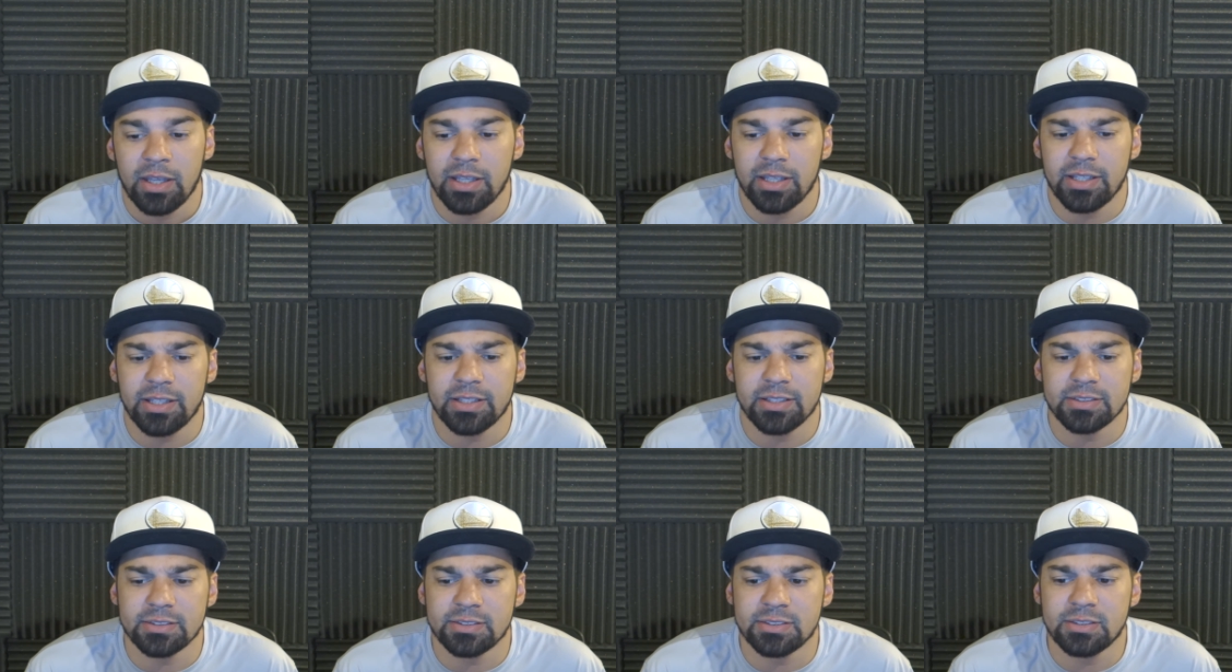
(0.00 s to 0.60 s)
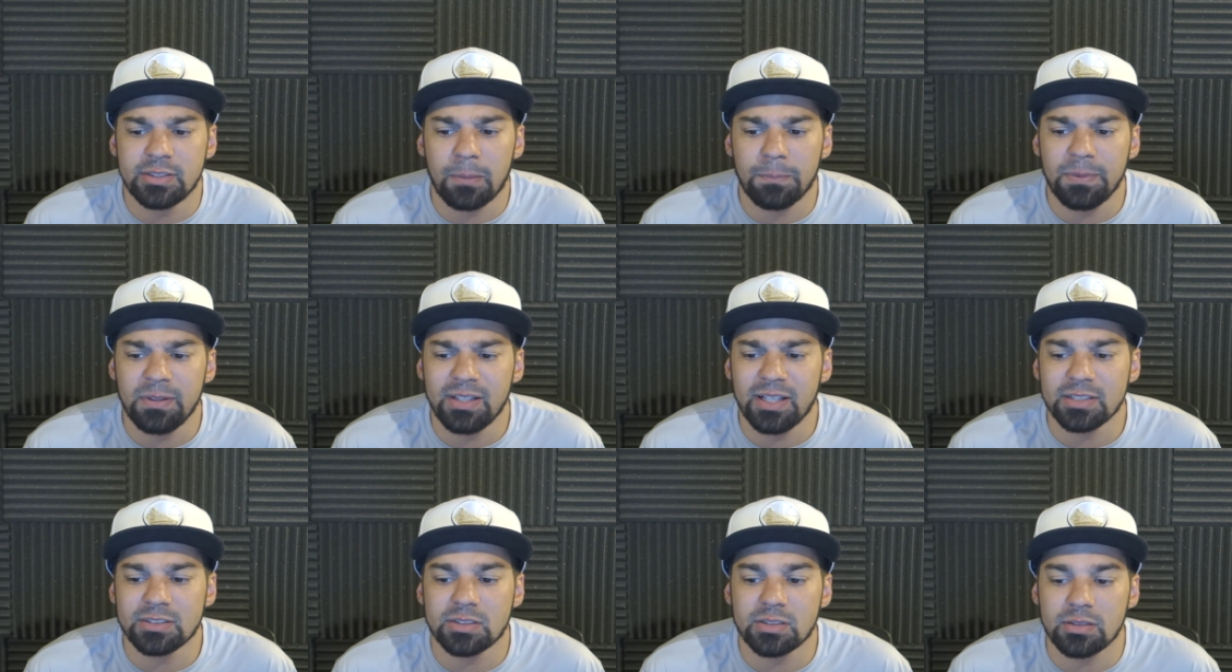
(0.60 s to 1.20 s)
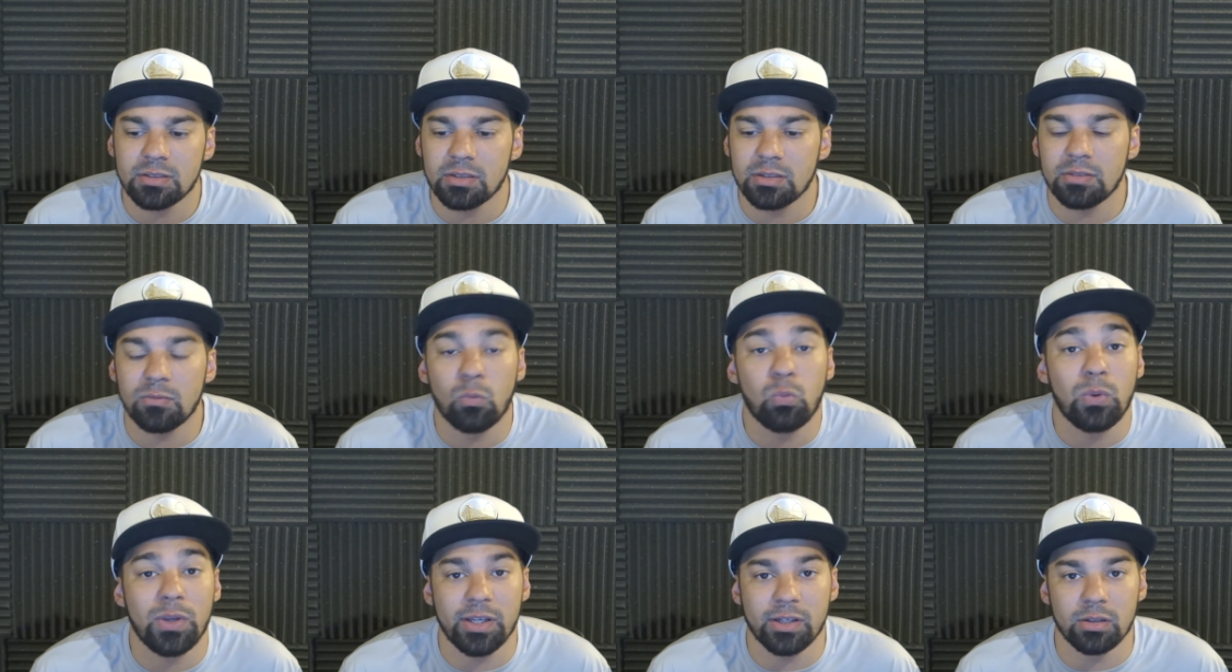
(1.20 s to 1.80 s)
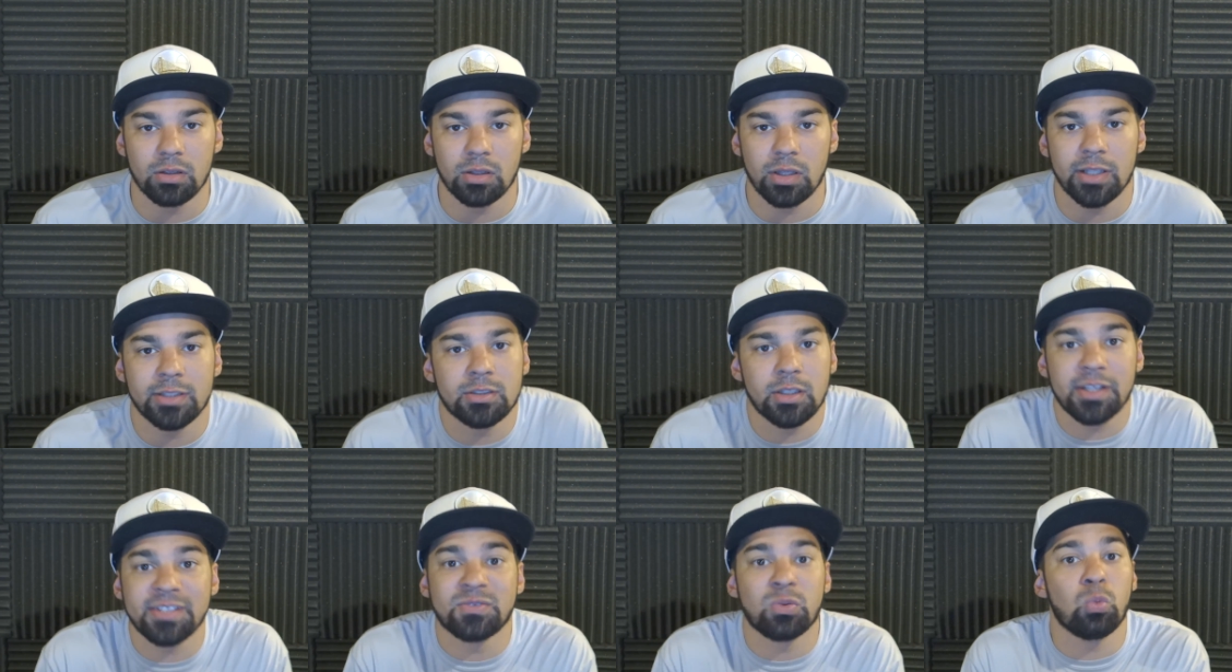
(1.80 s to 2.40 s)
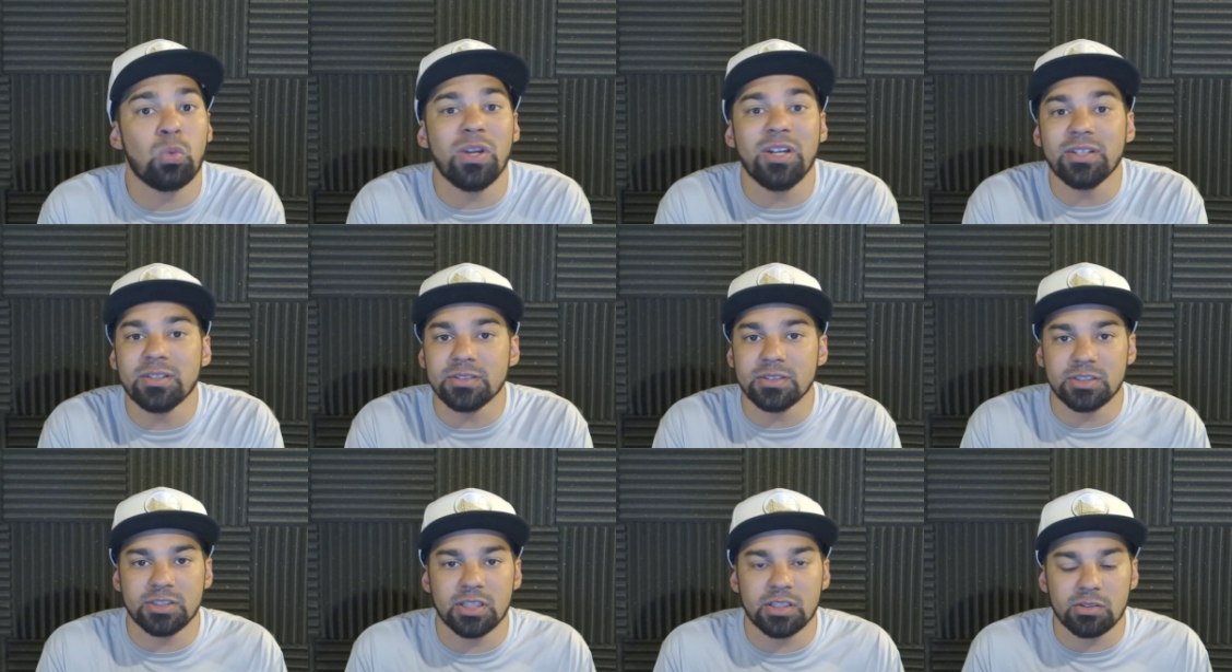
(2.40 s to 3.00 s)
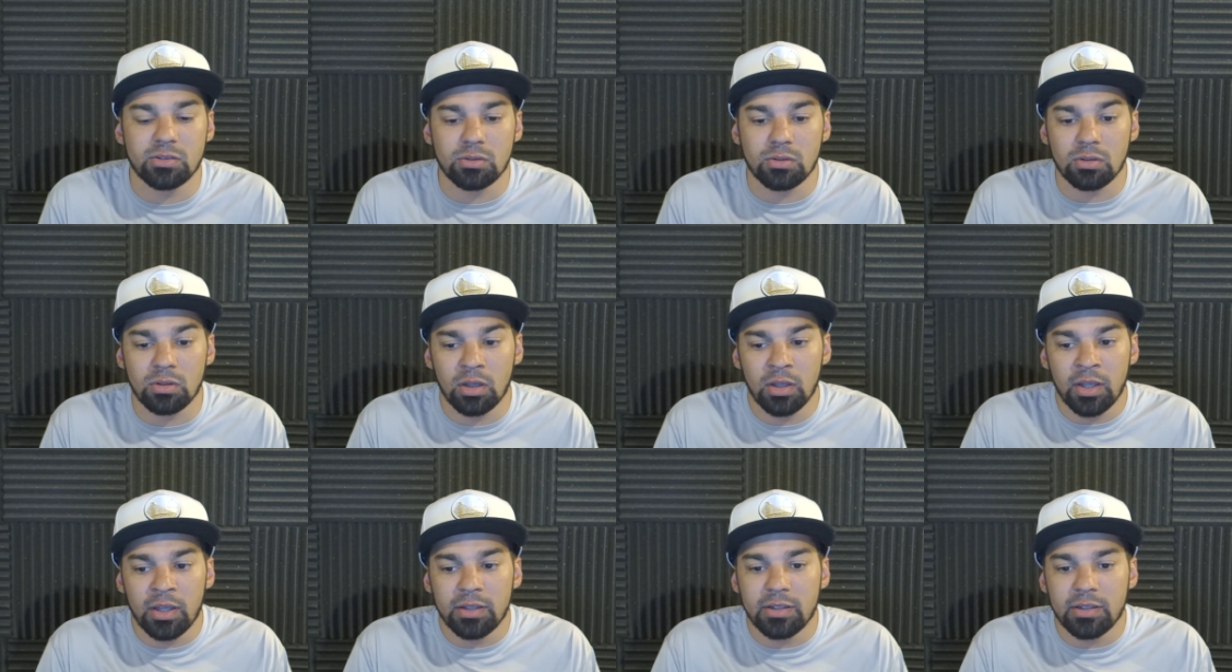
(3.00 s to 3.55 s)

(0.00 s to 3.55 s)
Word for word: is something that's weird. It's it's weird in general.